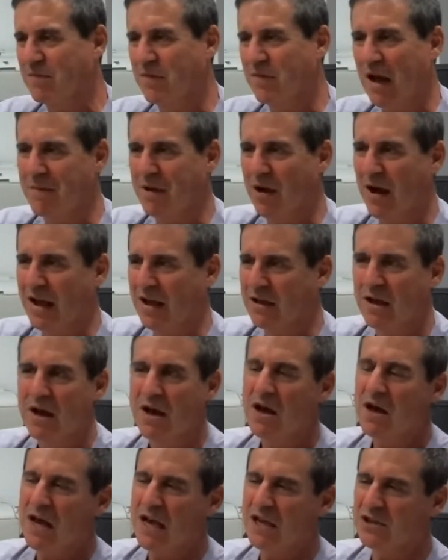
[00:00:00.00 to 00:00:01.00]
I mean, like
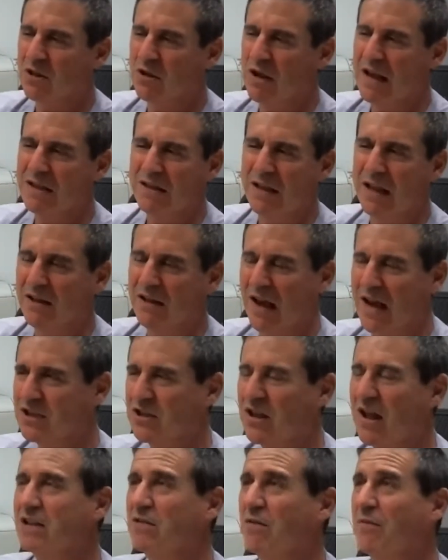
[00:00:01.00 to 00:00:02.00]
as, unless
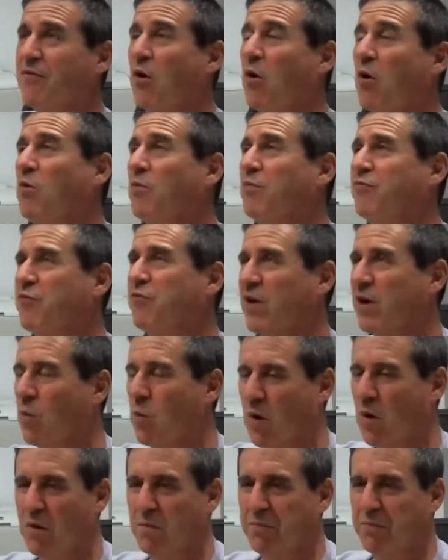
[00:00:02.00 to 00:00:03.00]
like the whole freaking
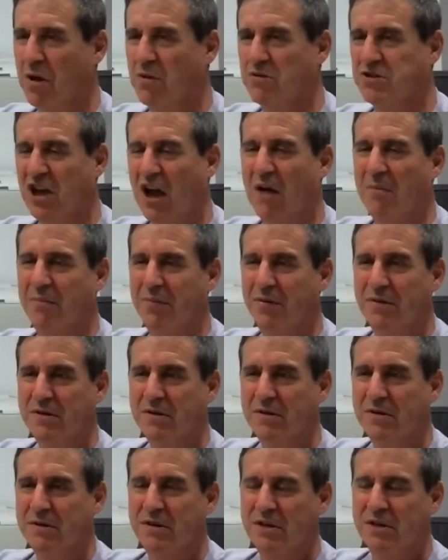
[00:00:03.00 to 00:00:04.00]
world blows up,
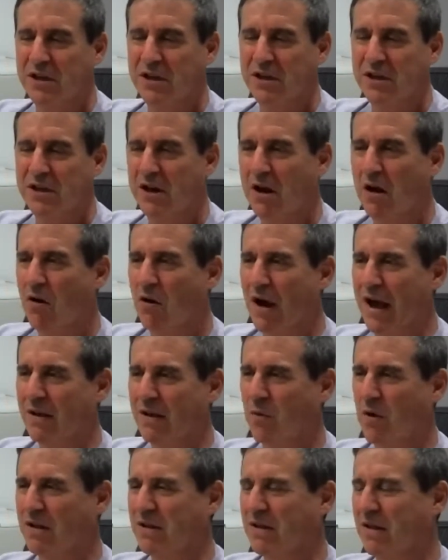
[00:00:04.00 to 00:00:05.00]
you know, like
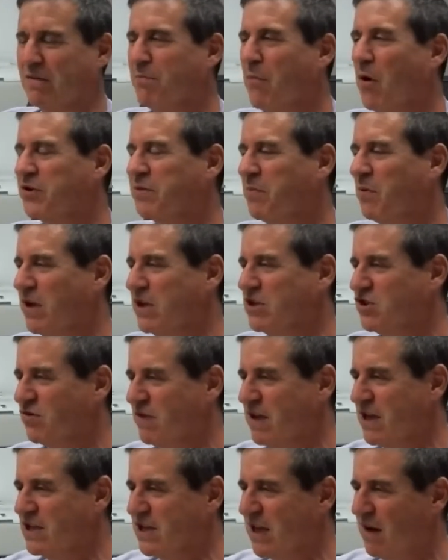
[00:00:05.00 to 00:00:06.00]
where multiple
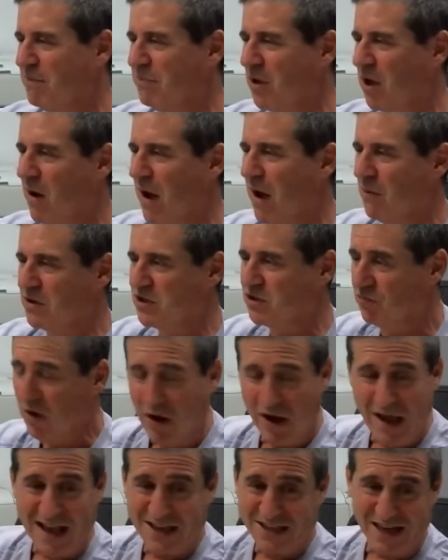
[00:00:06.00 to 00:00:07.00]
injuries and a blowout, which really
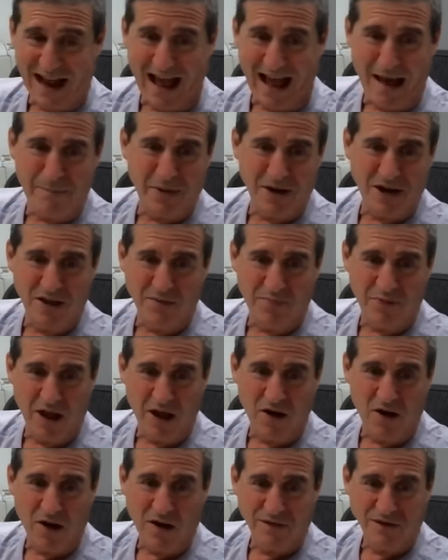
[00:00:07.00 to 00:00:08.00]
hasn't happened in the
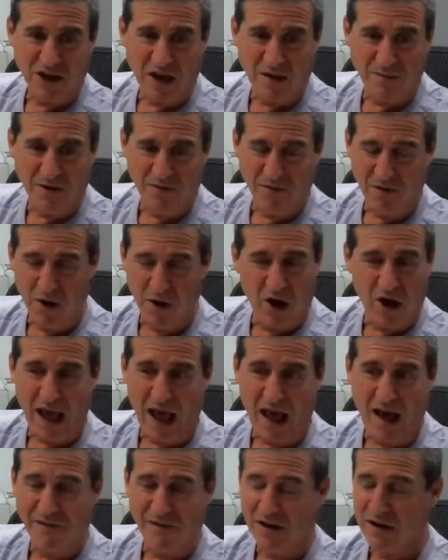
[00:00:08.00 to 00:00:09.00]
playoffs. I mean, we really
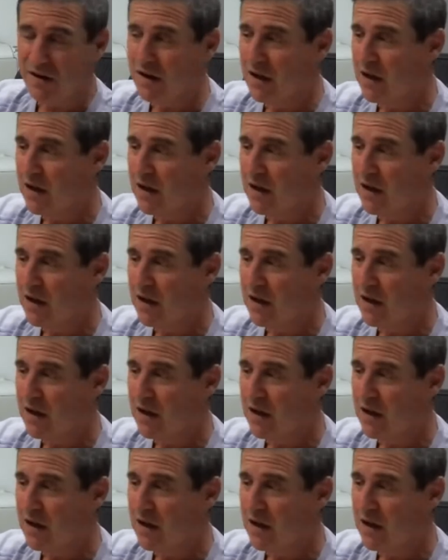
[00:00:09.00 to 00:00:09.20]
haven't.